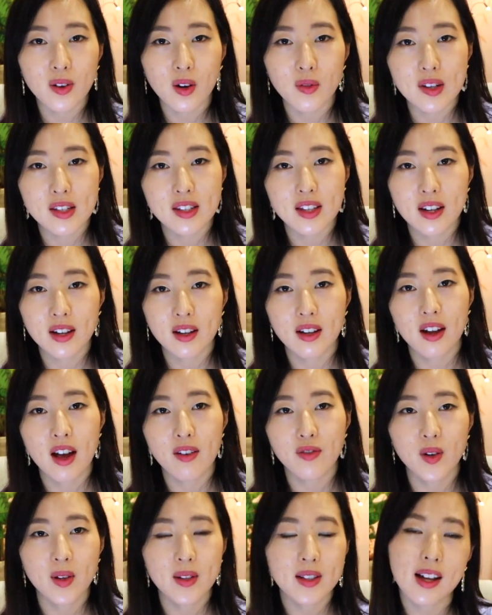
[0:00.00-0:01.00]
Obviously,
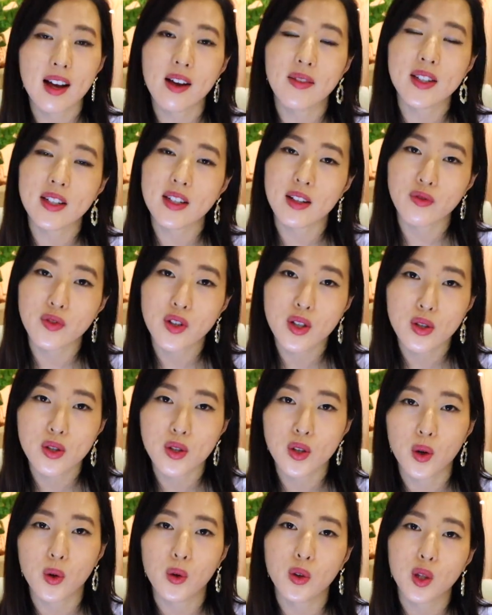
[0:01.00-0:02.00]
everyone's lives are different,
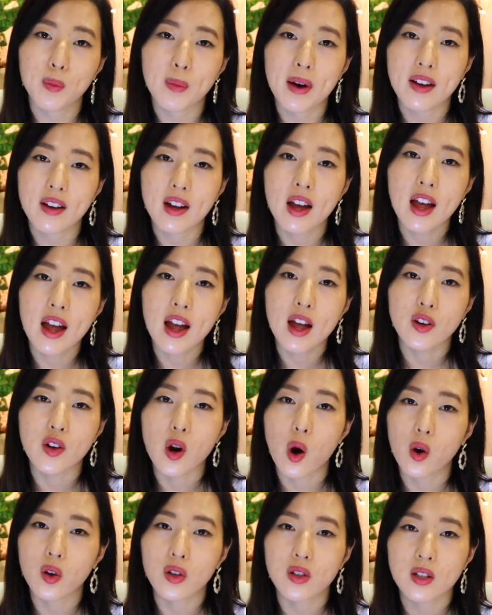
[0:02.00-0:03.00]
so you might
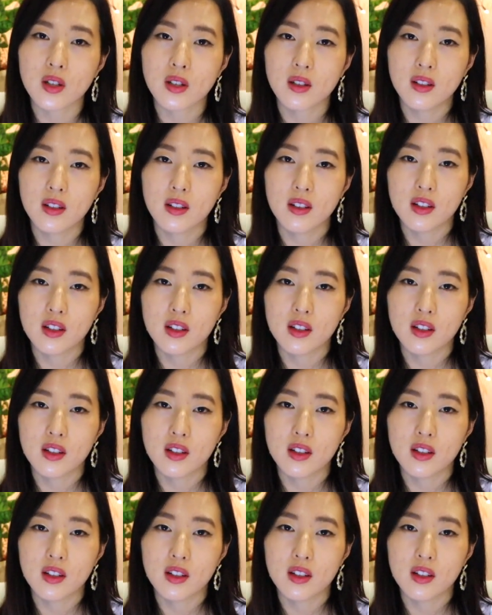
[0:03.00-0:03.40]
not,